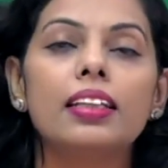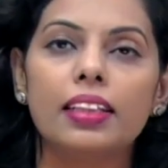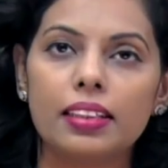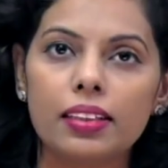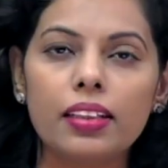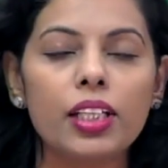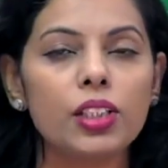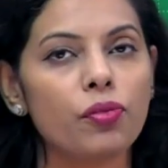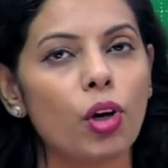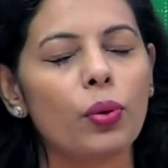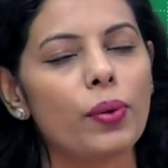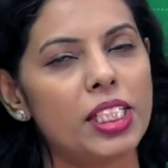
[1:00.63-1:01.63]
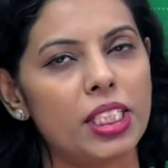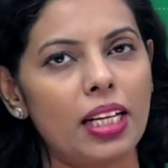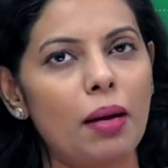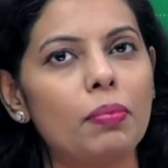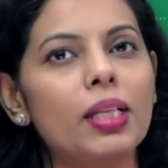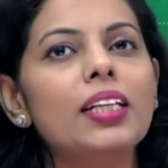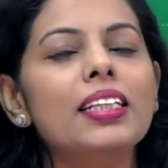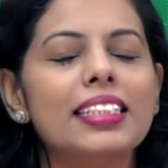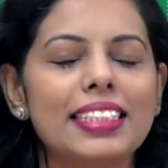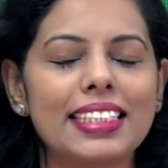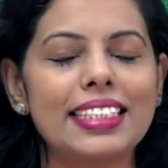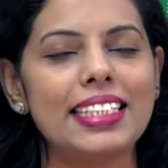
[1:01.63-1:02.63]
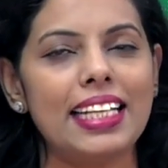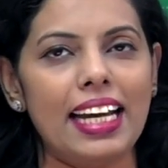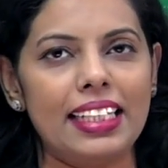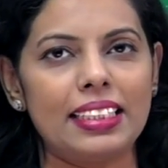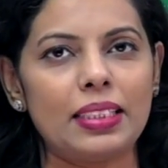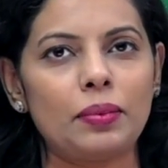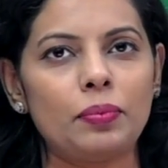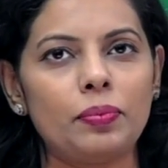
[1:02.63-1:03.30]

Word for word: the turn is for question number 68.